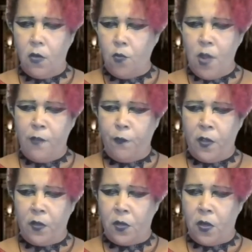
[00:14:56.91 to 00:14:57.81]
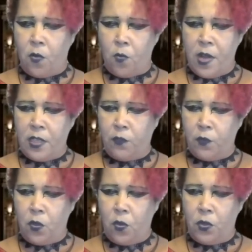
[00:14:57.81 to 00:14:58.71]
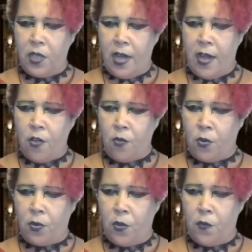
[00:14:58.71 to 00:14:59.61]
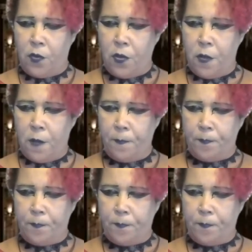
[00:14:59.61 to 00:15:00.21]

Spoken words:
Red felt a rush of cold air roll over her.